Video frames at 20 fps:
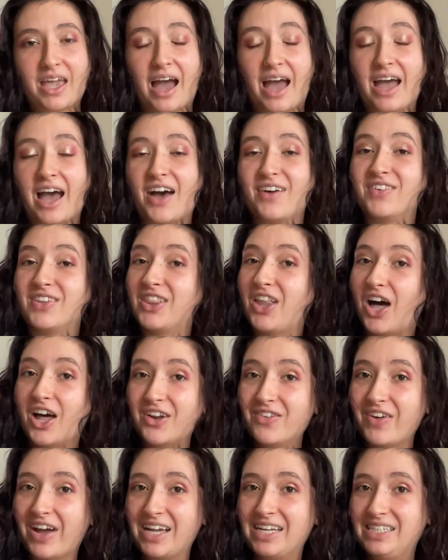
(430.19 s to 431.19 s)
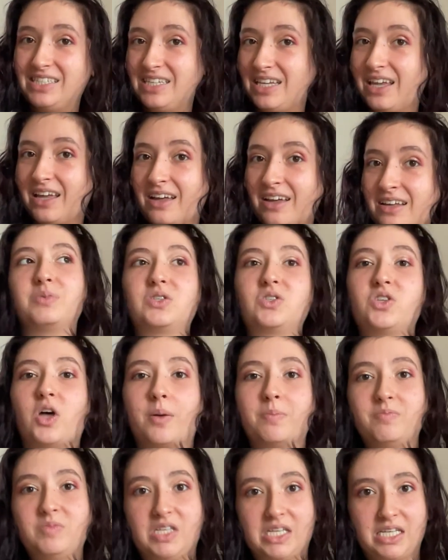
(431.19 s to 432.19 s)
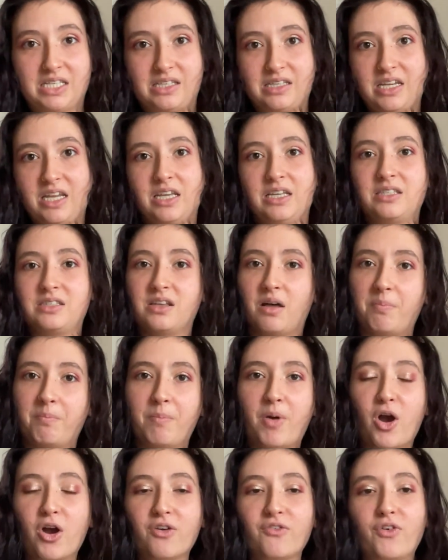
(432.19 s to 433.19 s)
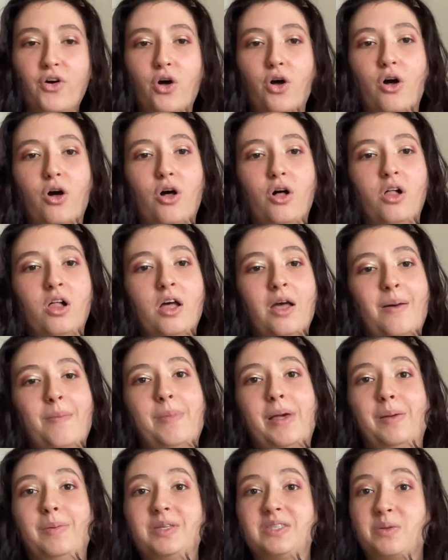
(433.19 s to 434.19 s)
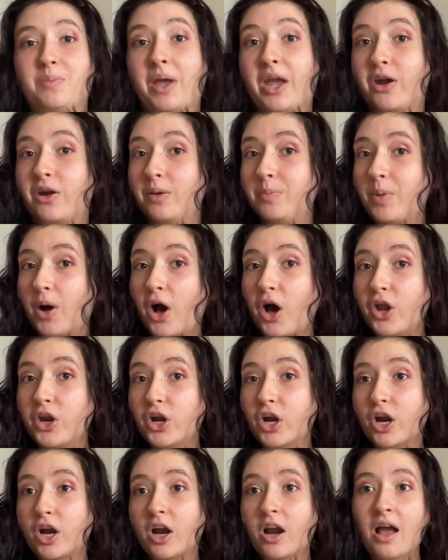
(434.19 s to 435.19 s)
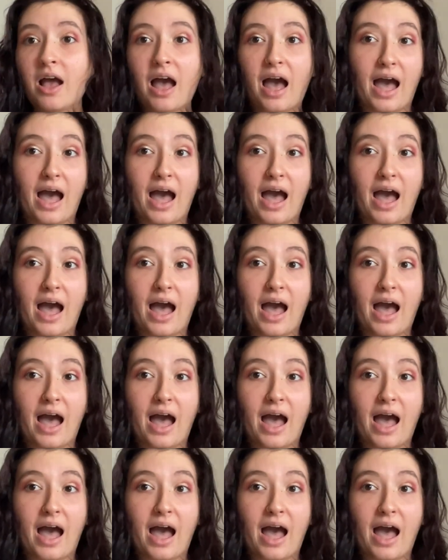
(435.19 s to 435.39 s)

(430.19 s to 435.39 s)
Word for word: I have a lot of ideas, some Disney, some Marvel, maybe some Harry Potter.